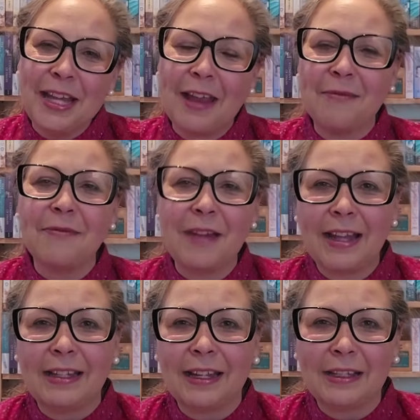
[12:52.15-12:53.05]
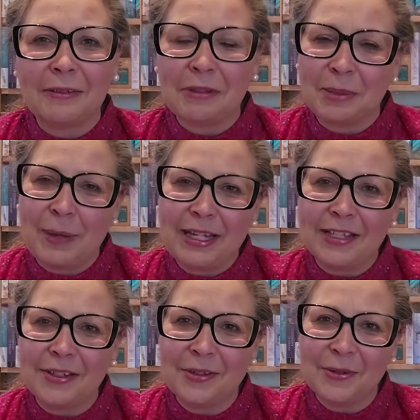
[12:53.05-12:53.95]
and finding a little space
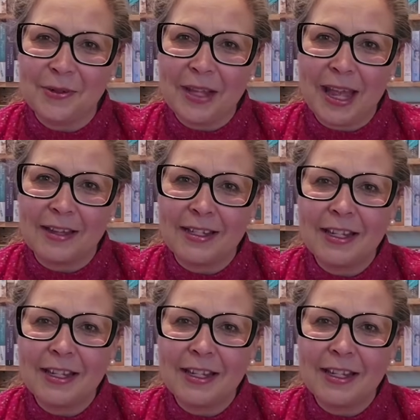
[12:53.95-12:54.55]
to do that.